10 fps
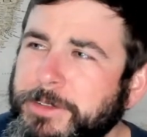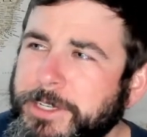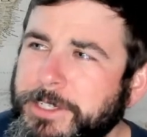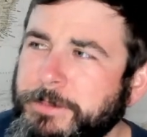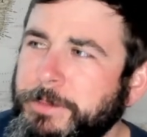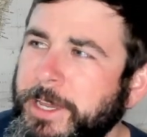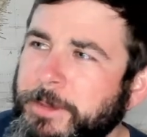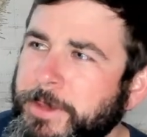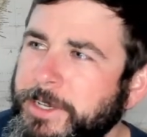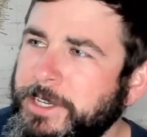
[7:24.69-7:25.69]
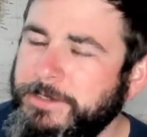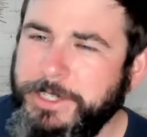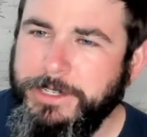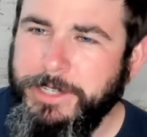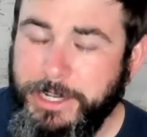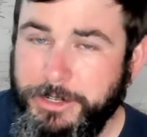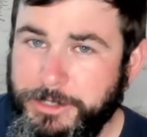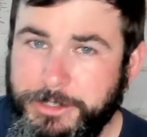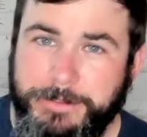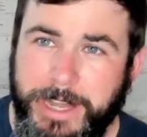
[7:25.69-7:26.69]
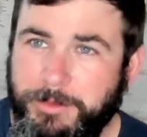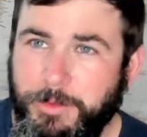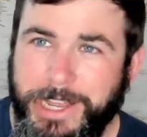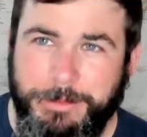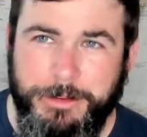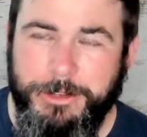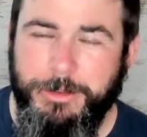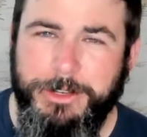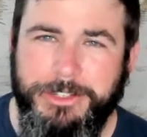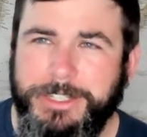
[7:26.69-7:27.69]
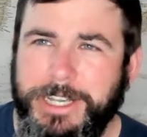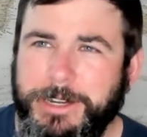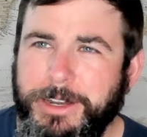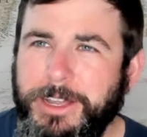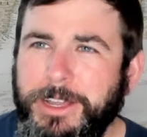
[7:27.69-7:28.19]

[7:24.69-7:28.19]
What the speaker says: was like some animes I've seen like a survival game where it's always just like